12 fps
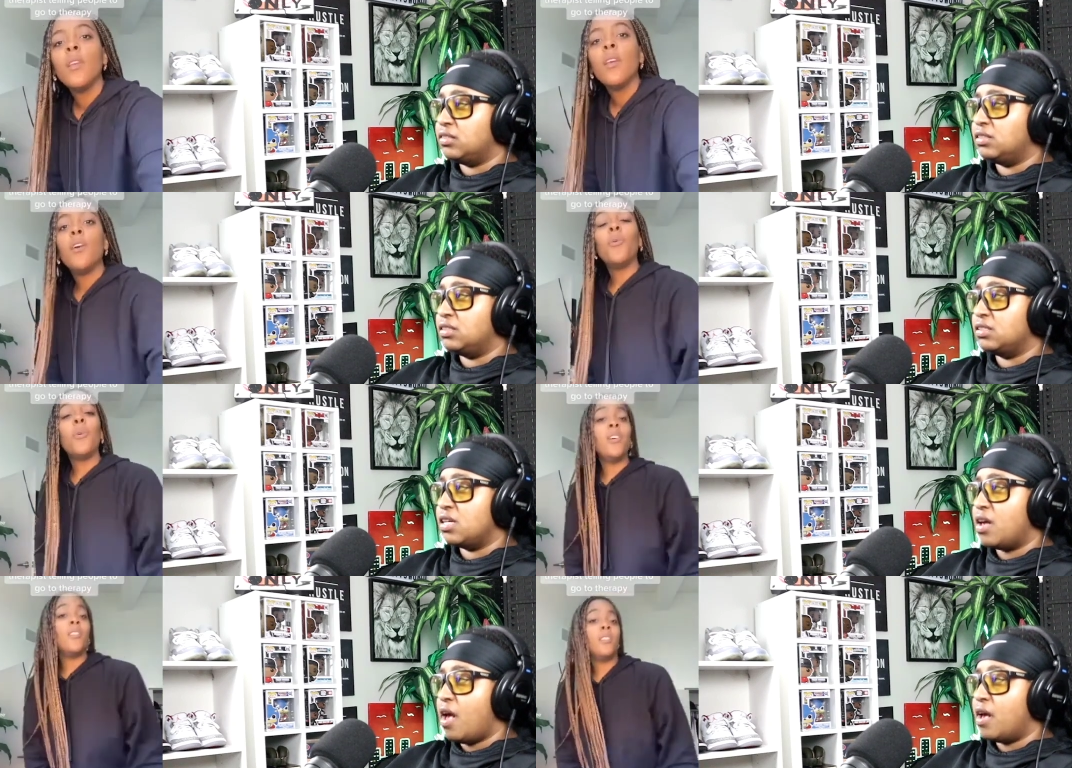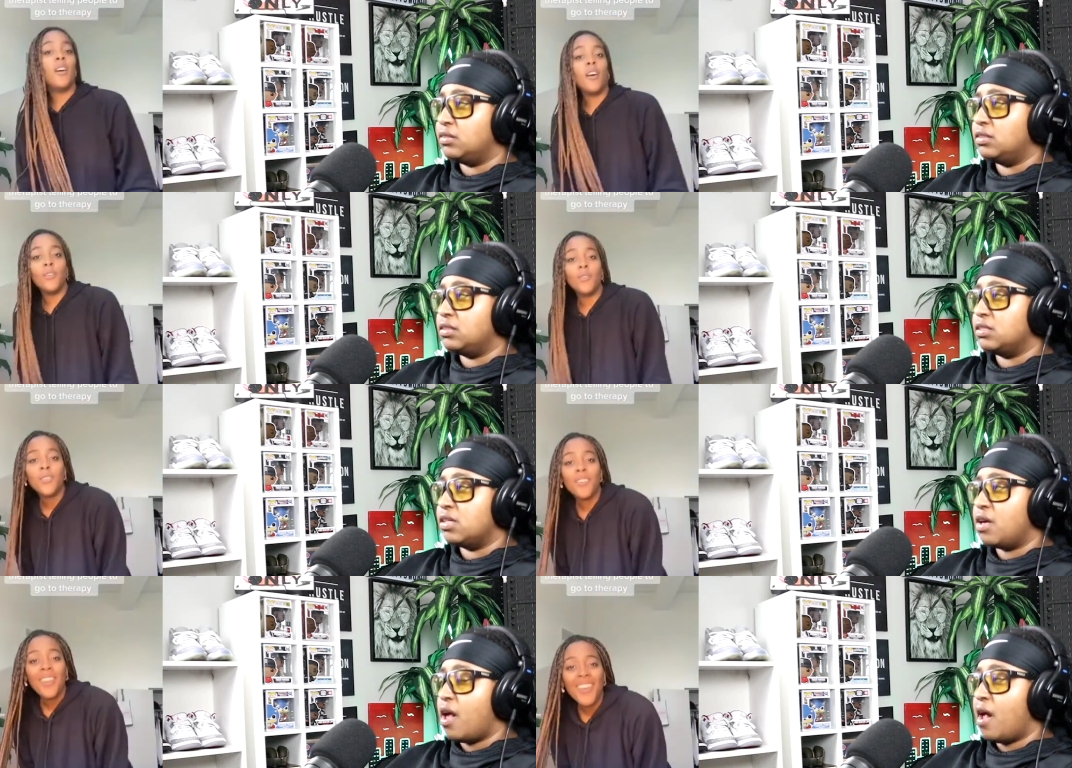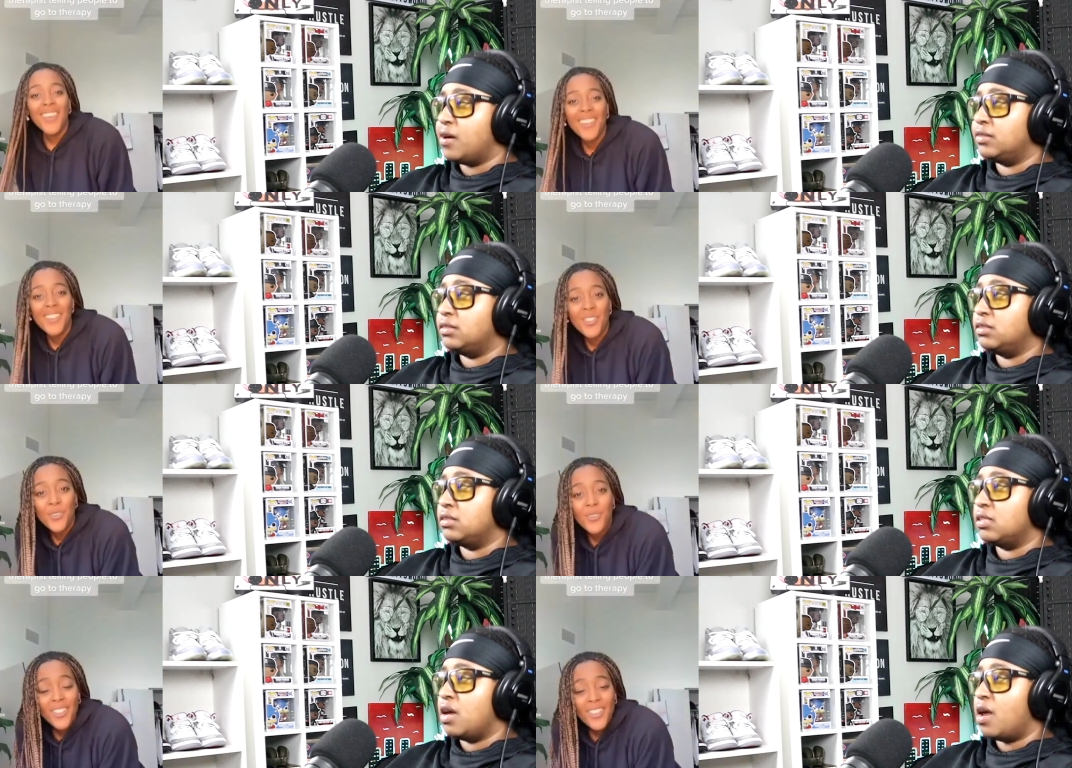Speaker 1: Well, hello. It's your
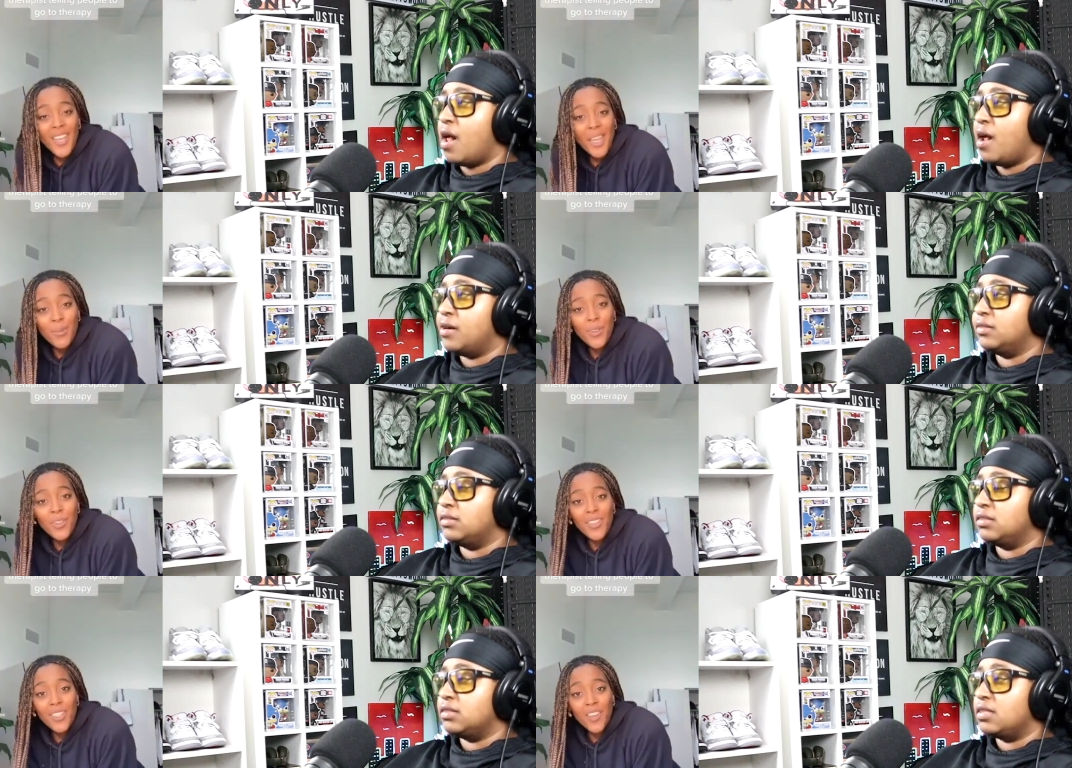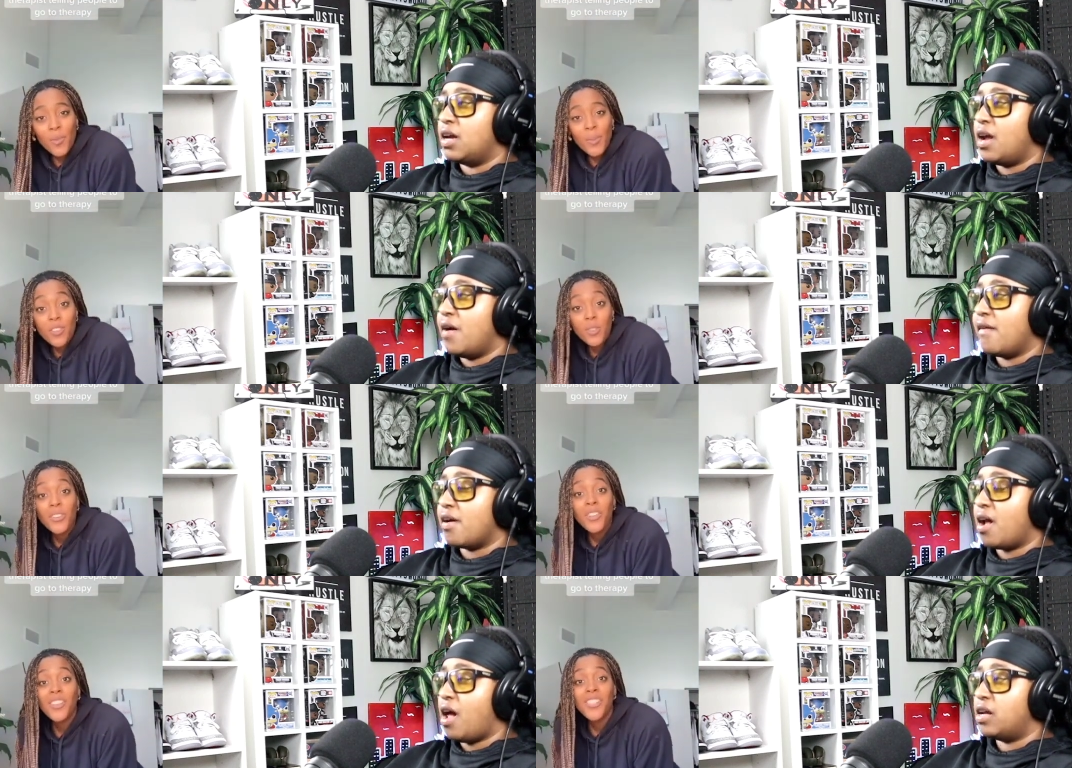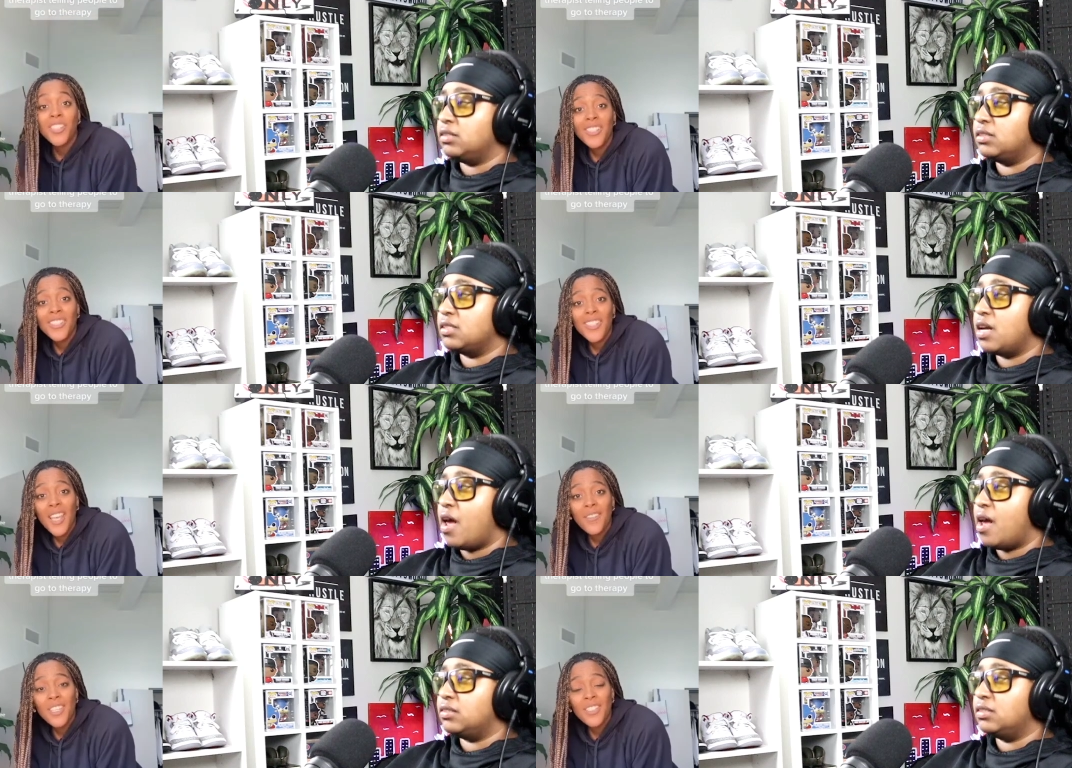friendly neighborhood therapist who thought she could save
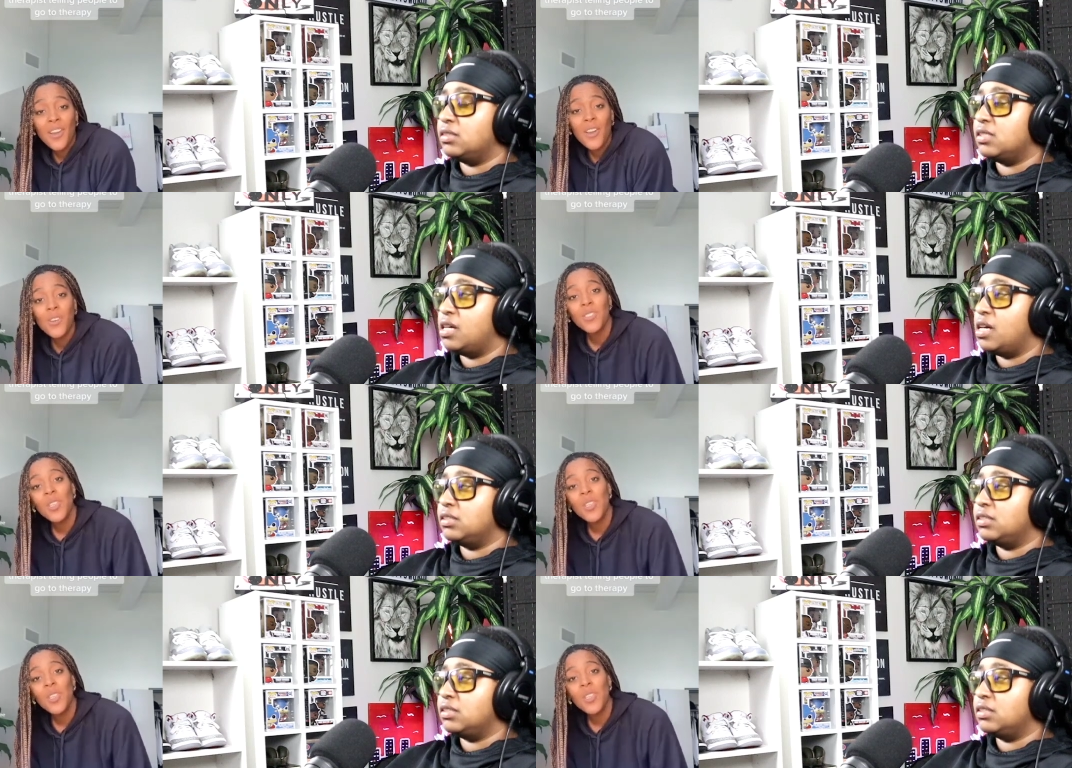these hoes,